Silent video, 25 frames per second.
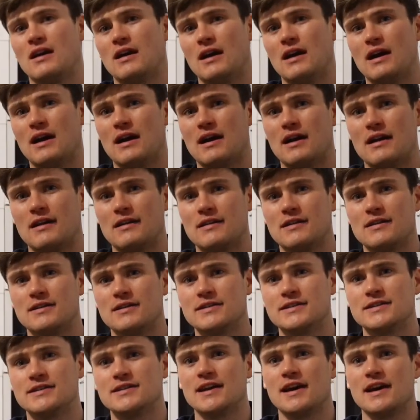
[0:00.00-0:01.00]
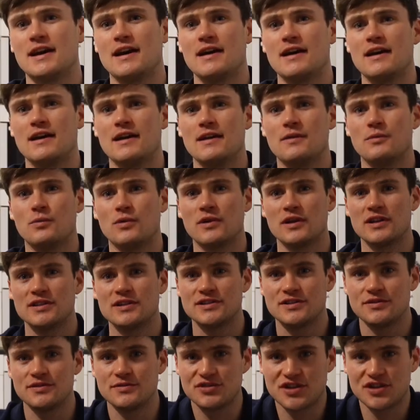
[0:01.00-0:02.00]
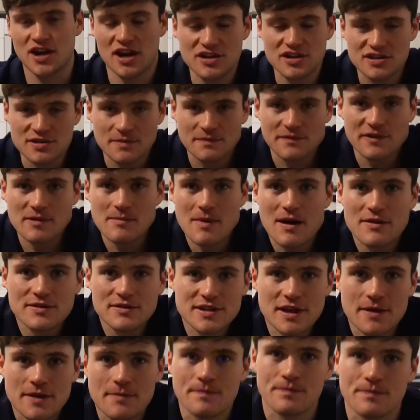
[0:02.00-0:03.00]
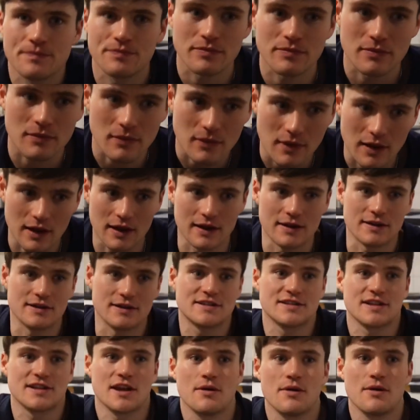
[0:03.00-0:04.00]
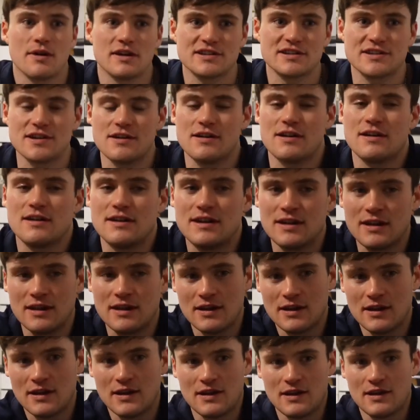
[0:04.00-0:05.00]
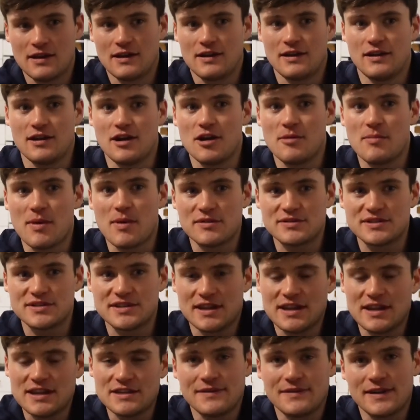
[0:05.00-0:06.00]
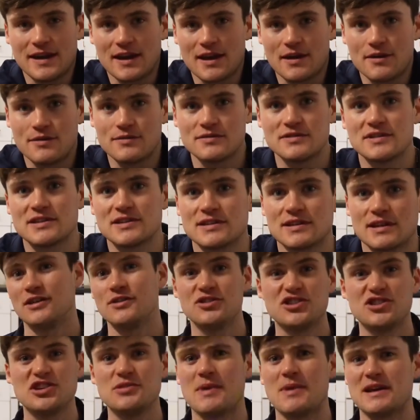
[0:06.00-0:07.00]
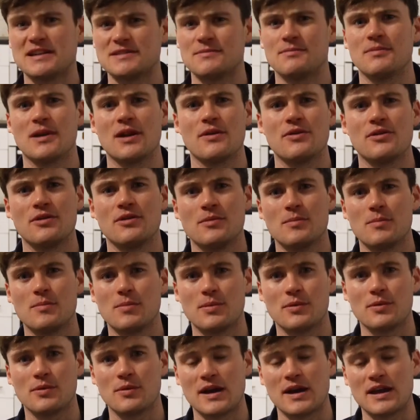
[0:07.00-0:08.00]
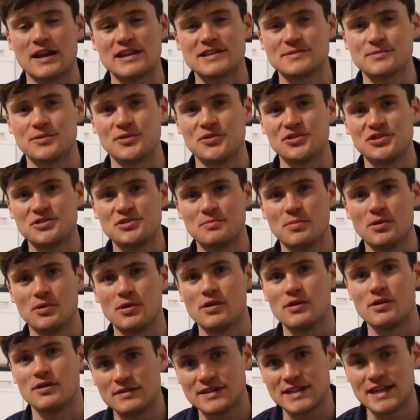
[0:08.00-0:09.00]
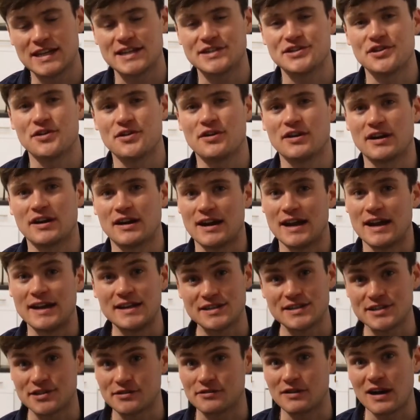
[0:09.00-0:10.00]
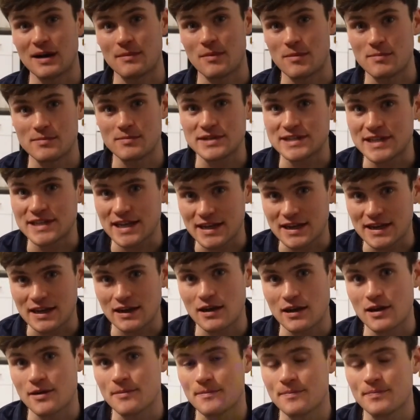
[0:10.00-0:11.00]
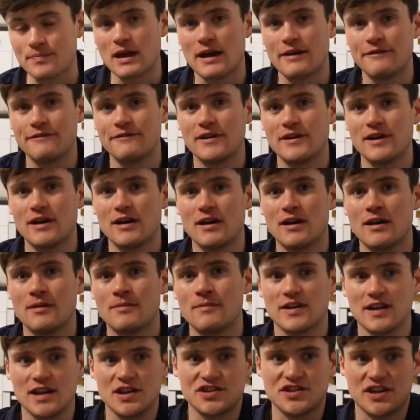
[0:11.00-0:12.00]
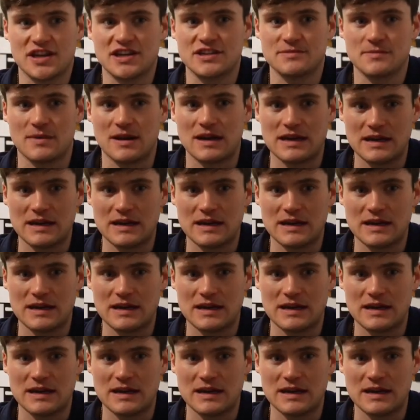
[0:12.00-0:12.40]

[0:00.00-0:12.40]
and I wanted to change something about it. And so I started you know, posting these videos. YouTube hasn't blown up quite as much, but TikTok and Instagram in particular have uh, really changed my